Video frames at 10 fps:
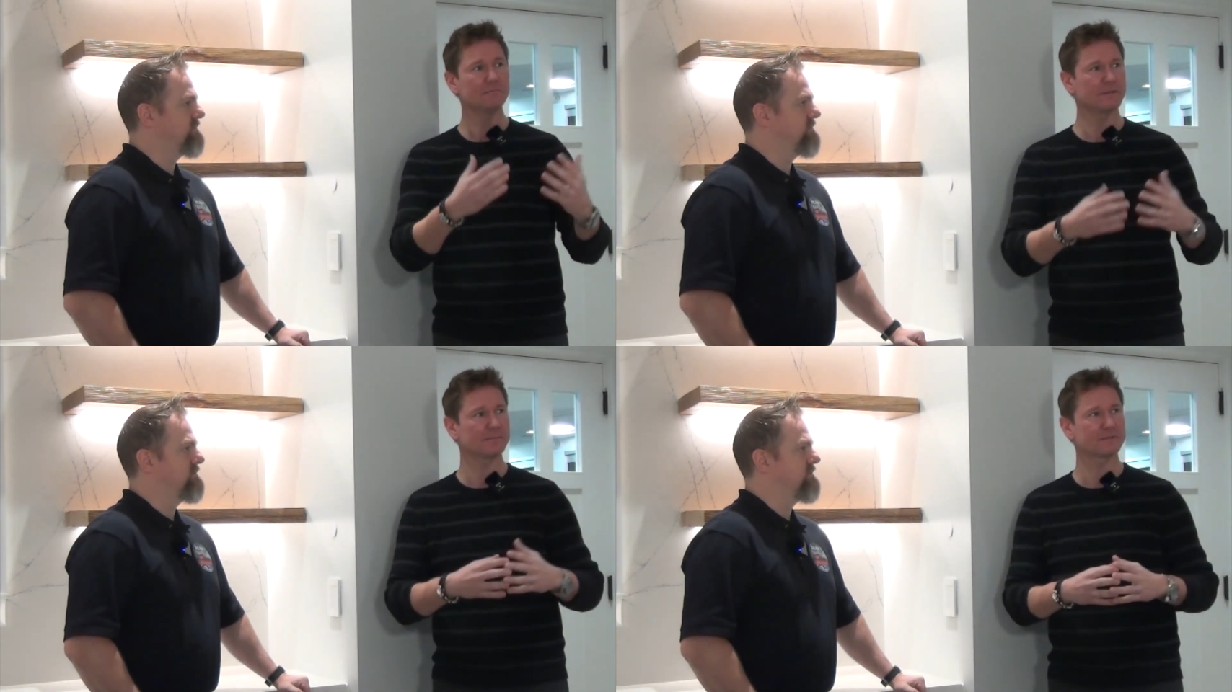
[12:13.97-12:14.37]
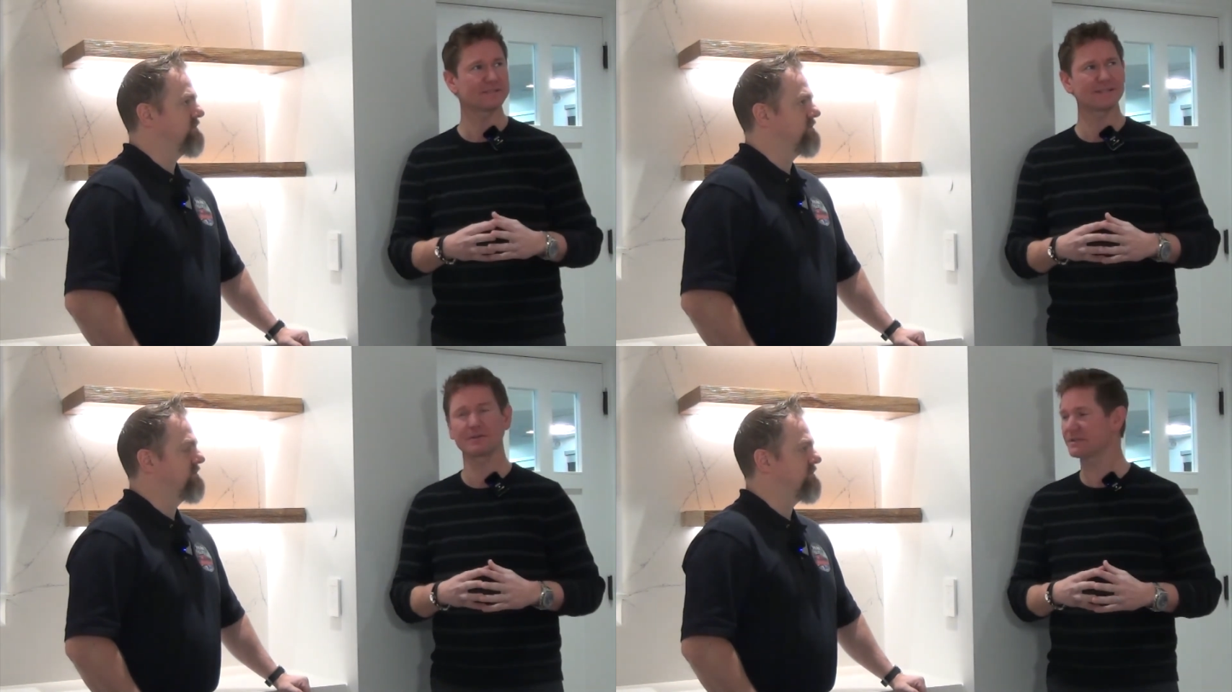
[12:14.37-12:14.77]
Speaker 1: be able to
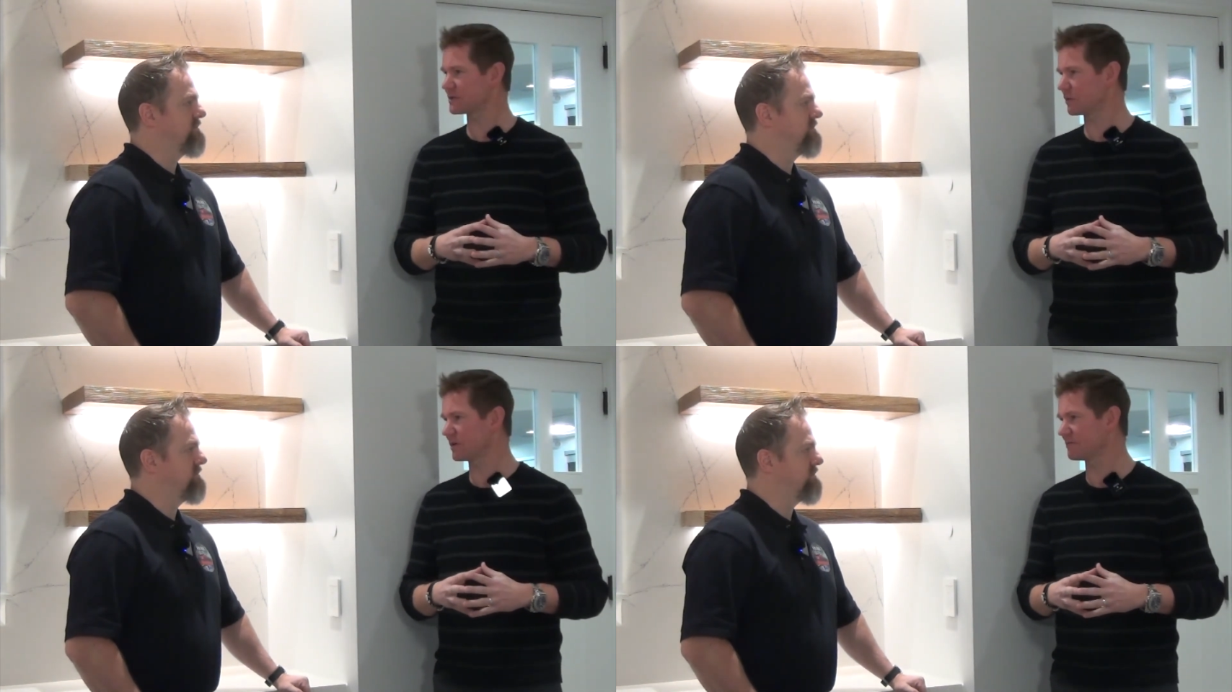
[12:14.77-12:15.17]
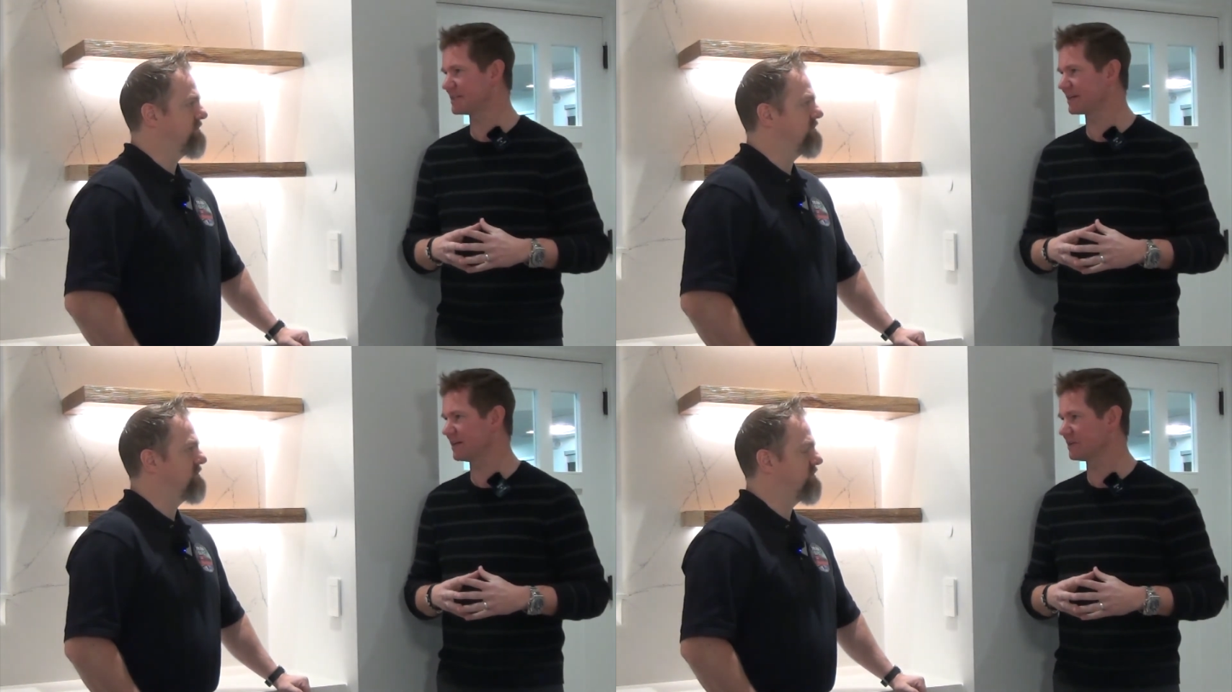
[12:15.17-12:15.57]
tell the story of
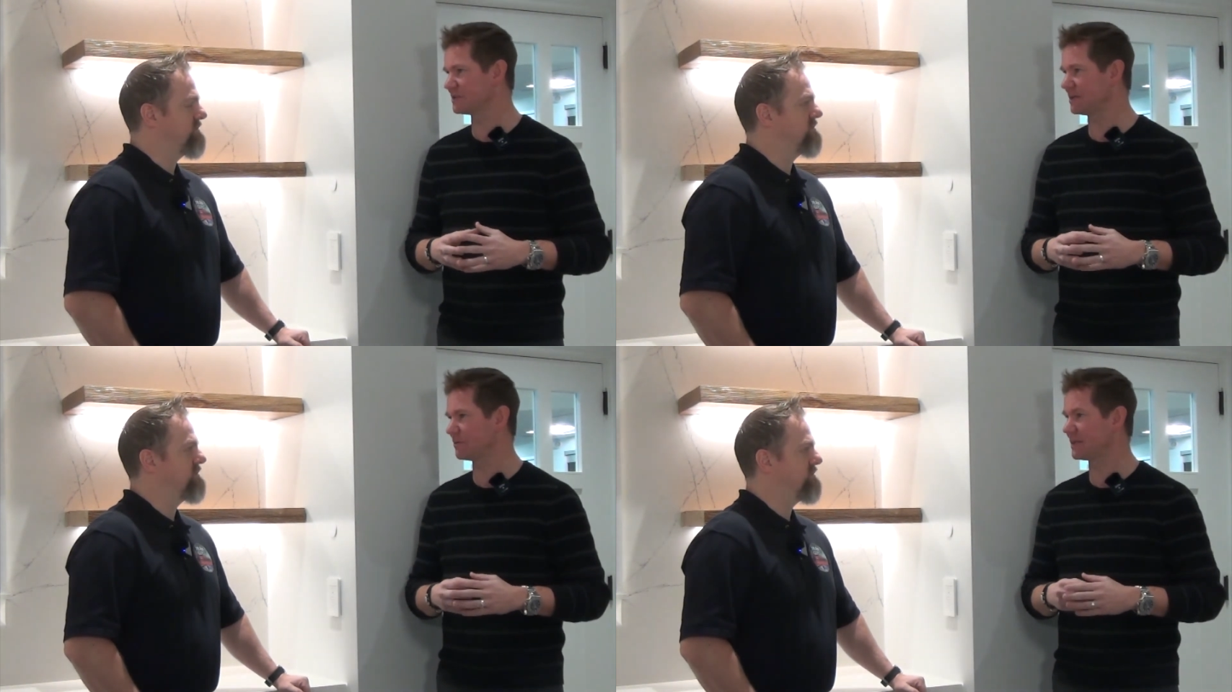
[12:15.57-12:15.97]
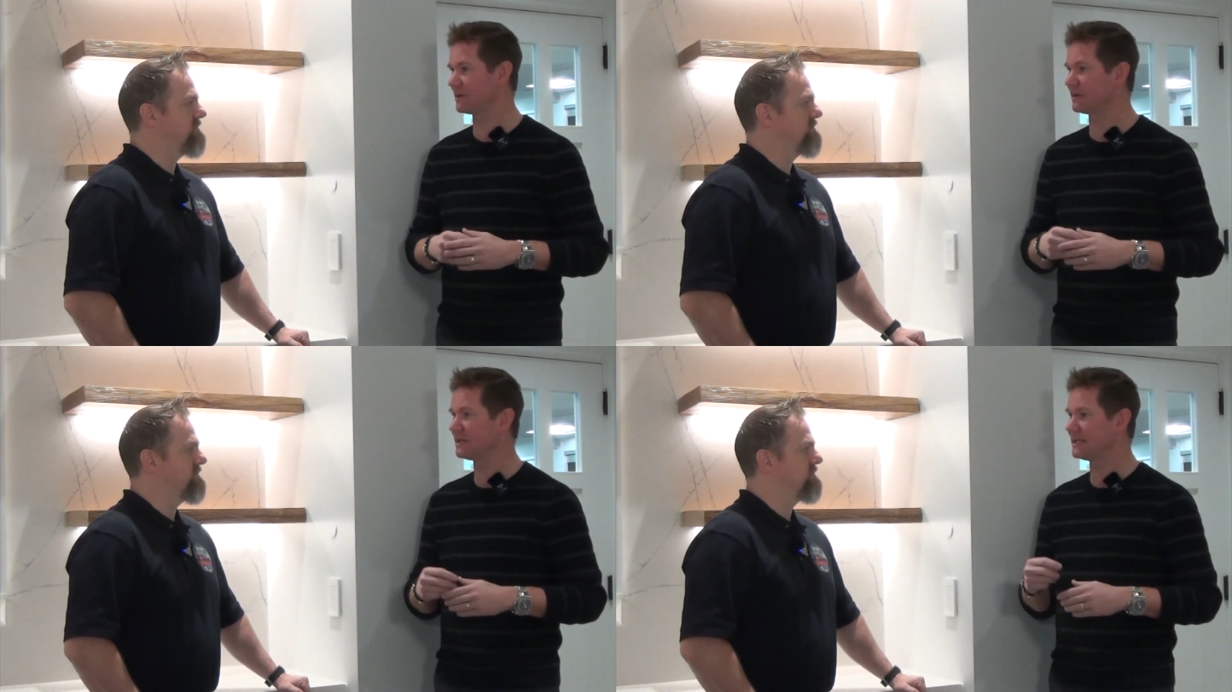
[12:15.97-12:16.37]
technology
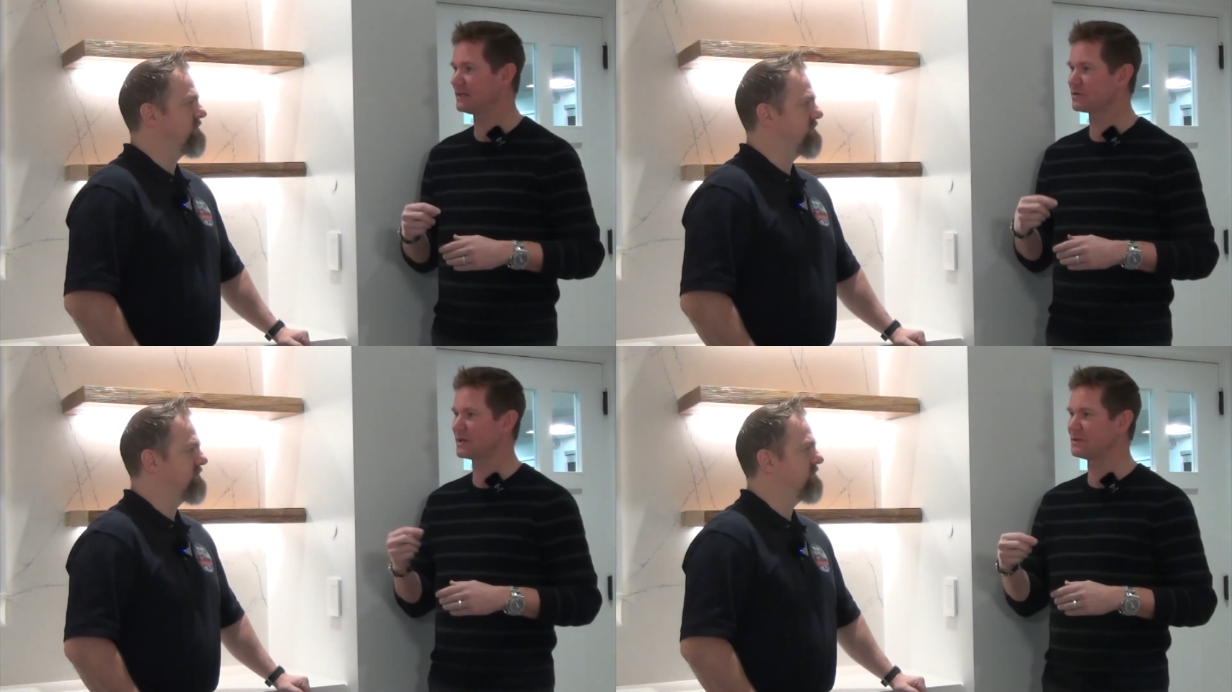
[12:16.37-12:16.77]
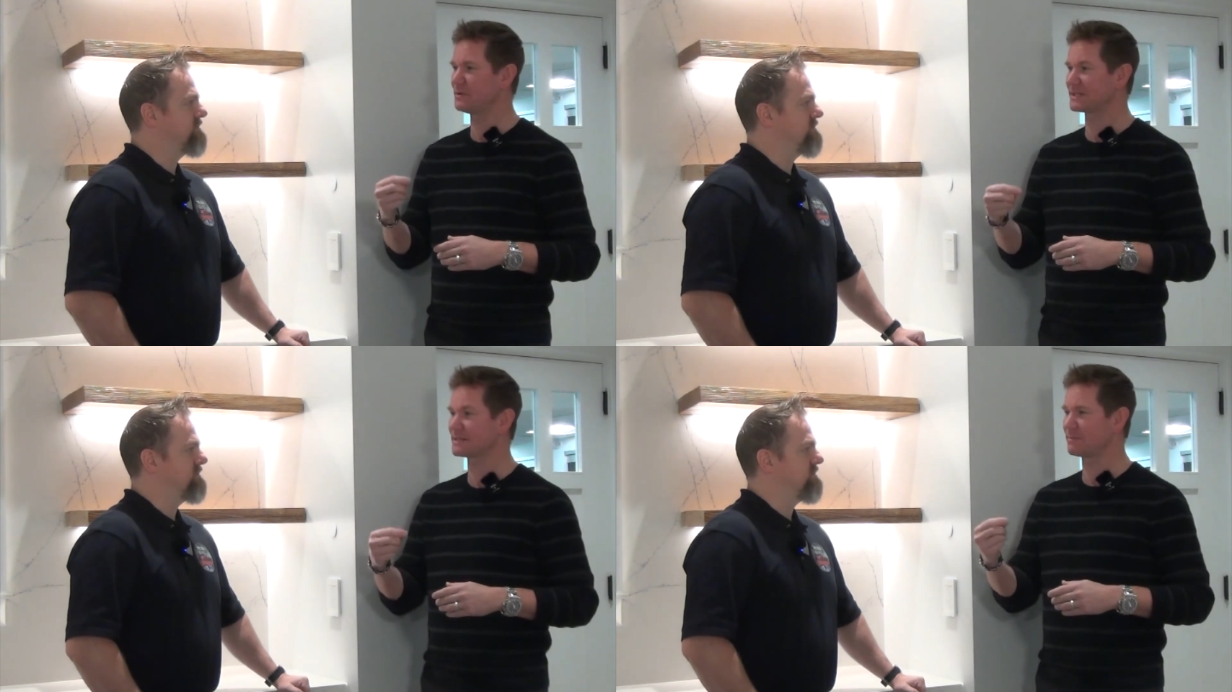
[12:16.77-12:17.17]
without trying to
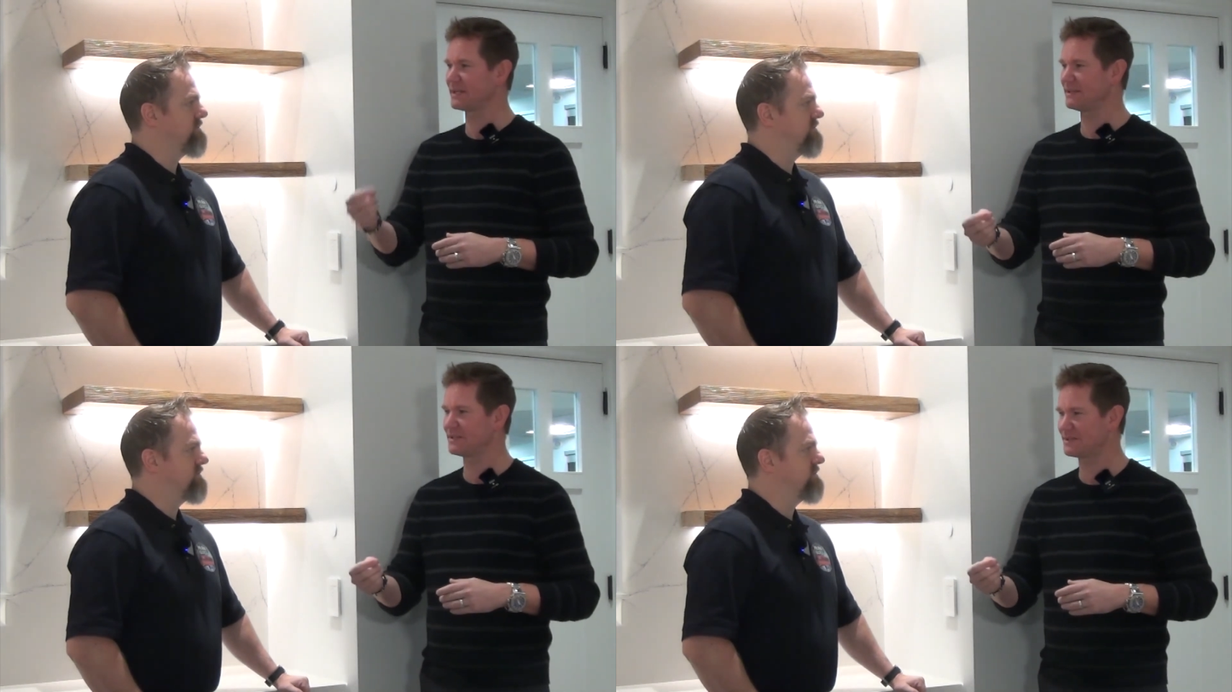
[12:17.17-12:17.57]
explain the